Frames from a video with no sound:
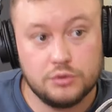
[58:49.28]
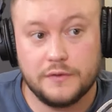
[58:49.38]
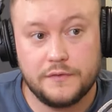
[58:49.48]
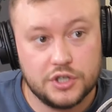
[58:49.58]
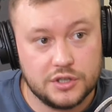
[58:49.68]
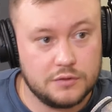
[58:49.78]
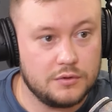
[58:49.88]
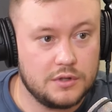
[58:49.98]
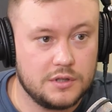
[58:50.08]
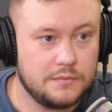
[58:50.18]
new efficiency
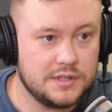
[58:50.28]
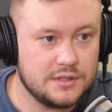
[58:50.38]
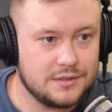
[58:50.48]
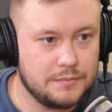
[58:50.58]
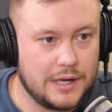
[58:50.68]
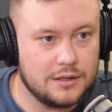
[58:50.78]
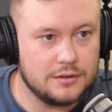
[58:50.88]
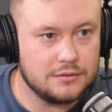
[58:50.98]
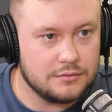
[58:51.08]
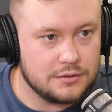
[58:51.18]
within your business, but
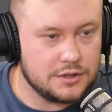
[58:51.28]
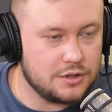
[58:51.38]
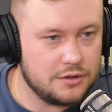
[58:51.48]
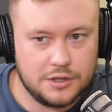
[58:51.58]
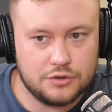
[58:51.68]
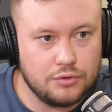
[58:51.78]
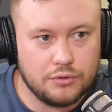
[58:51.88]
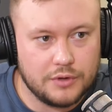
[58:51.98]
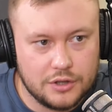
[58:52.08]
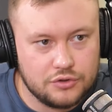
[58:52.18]
you know, they're two,
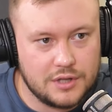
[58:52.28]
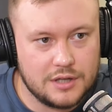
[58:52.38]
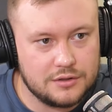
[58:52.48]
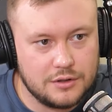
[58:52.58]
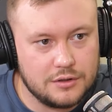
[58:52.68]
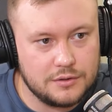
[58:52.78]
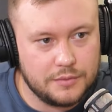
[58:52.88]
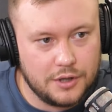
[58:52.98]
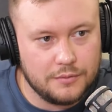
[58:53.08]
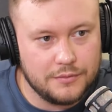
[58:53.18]
three hundred thousand dollars a
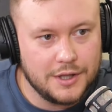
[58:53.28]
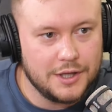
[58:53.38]
pop.